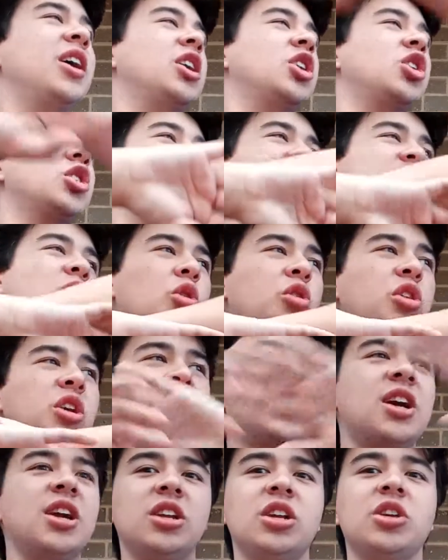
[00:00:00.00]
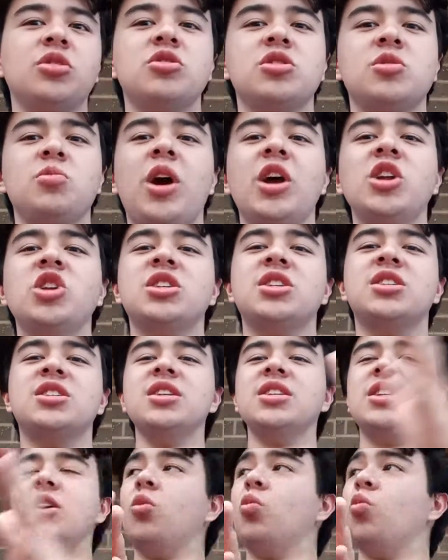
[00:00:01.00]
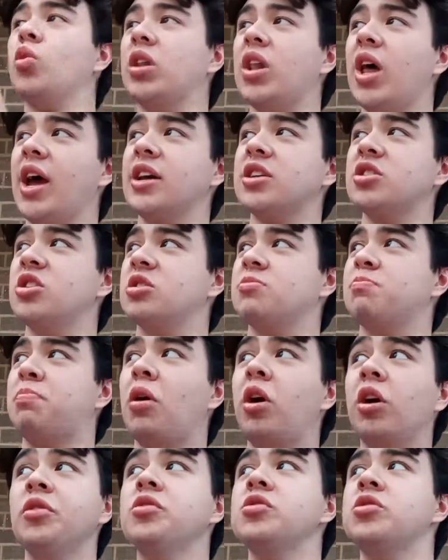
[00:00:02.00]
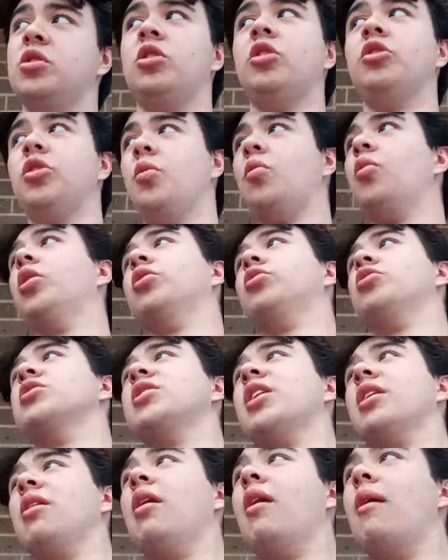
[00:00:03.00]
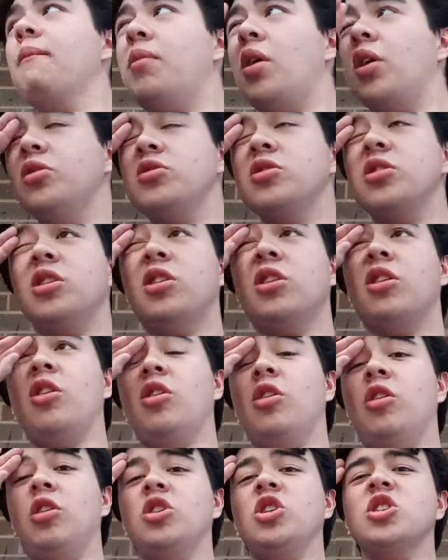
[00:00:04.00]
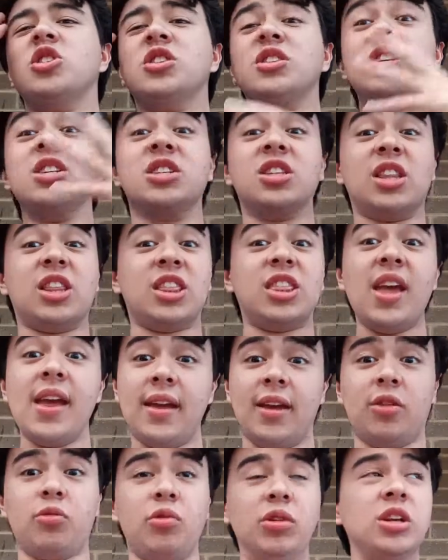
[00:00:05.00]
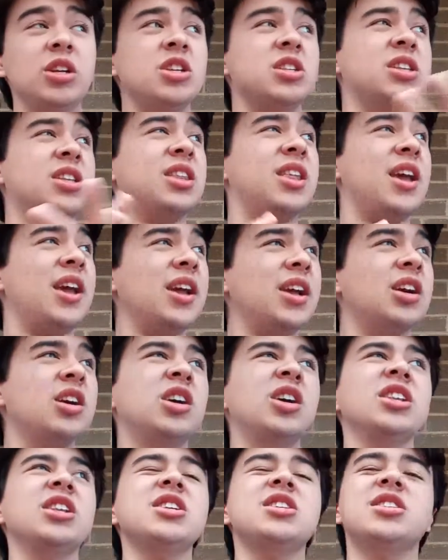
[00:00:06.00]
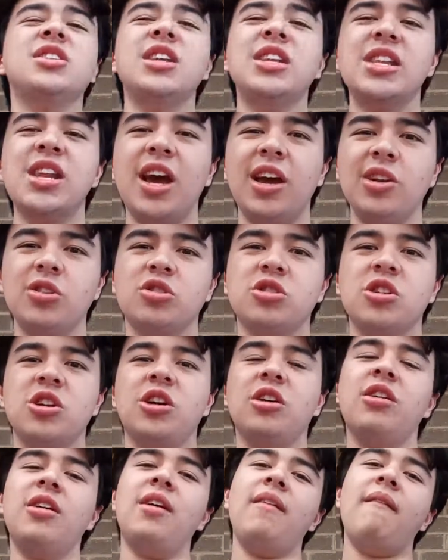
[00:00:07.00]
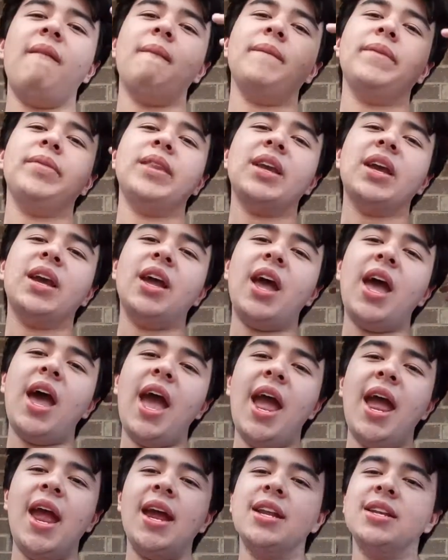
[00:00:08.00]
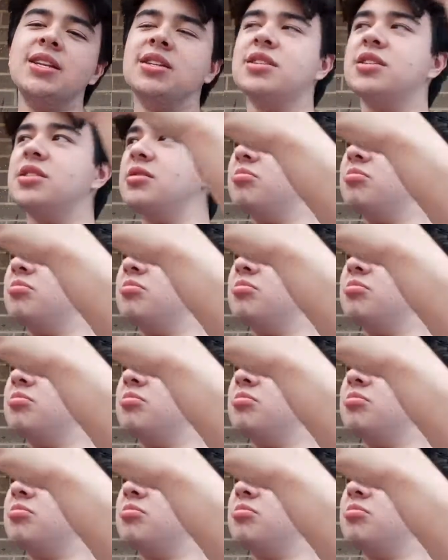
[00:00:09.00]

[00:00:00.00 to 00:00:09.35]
your, all your technologies away. Just sit down and relax and just ponder on the world. Just like ponder, just just think, really. Just think, listen to nature, and